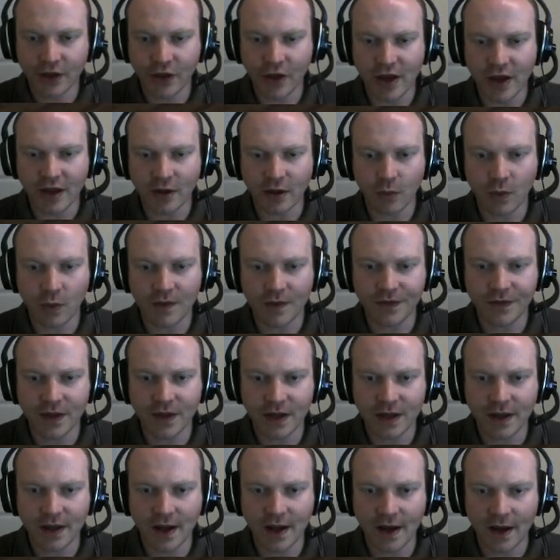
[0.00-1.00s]
think with
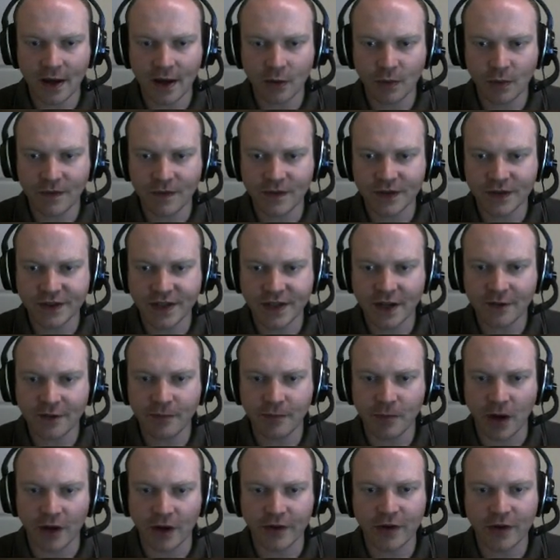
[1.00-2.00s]
the
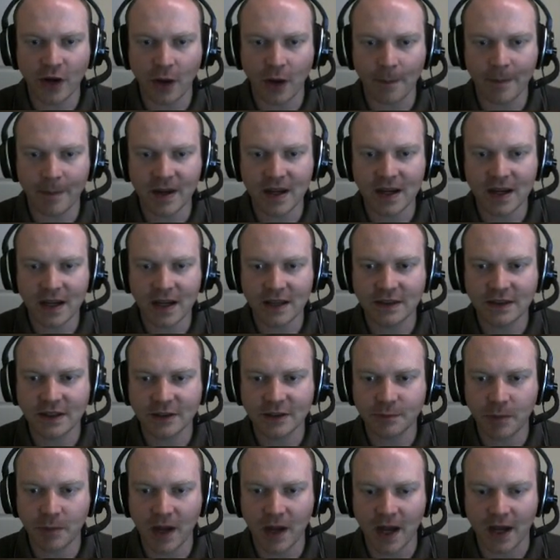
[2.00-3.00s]
Civ mod not being in
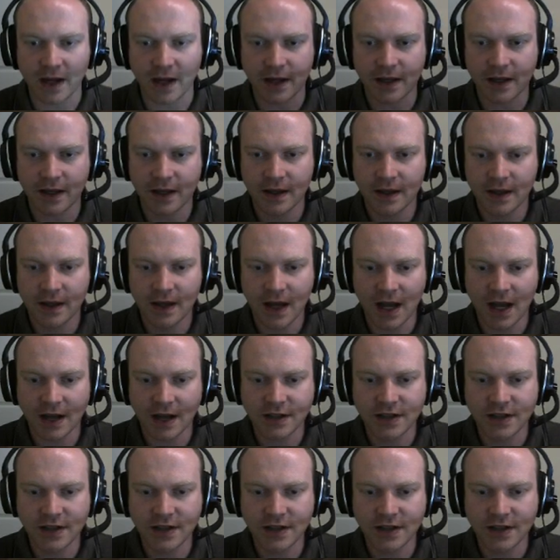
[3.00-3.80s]
this pack, I